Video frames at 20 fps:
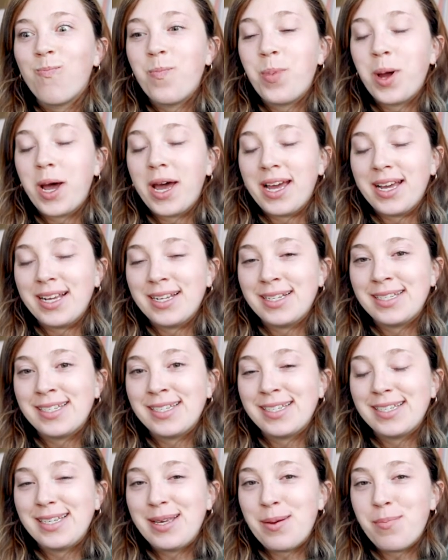
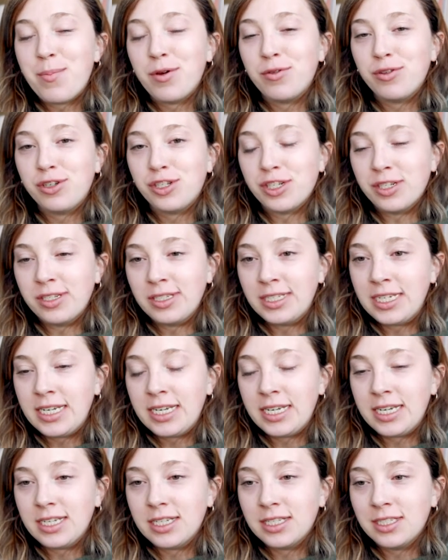But
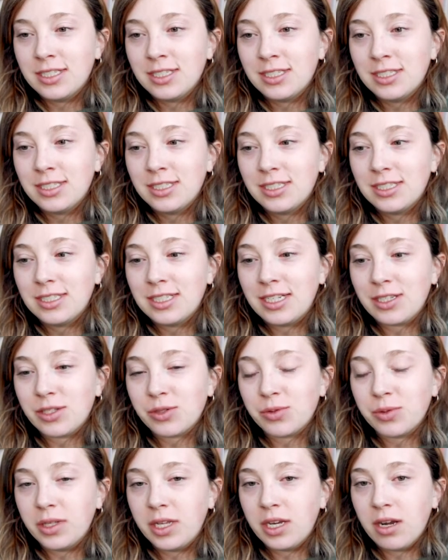emotionally,
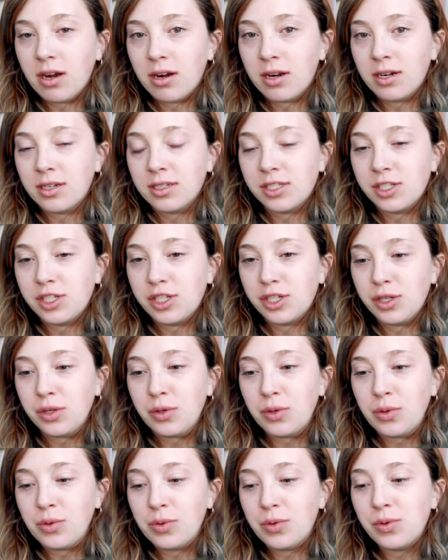it's really hard
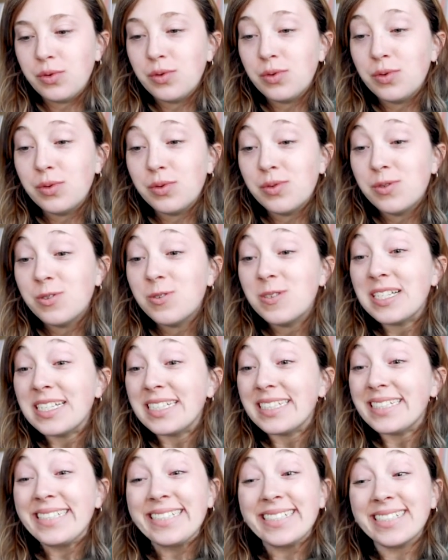
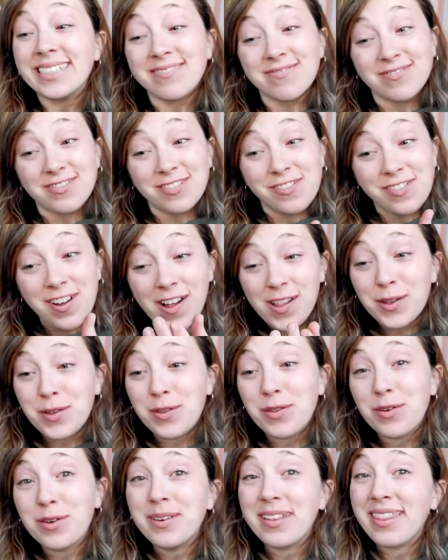to
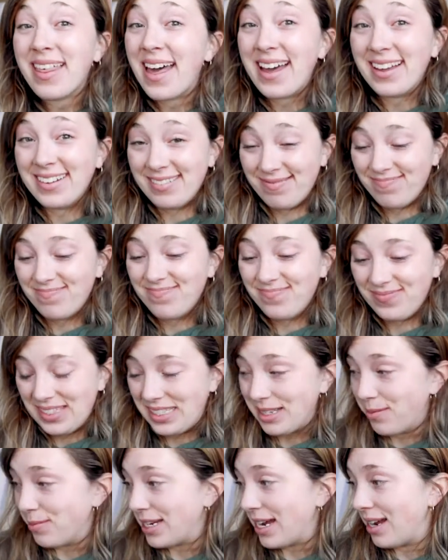follow through with that
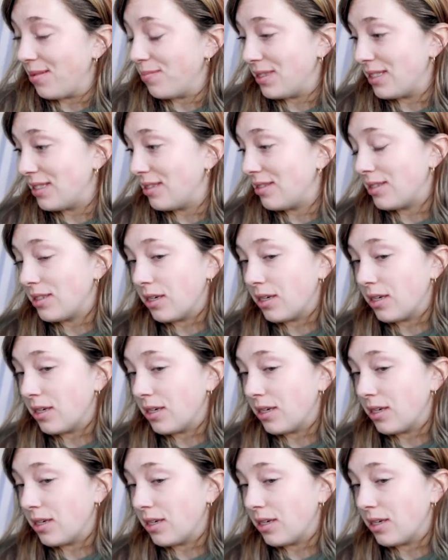sometimes.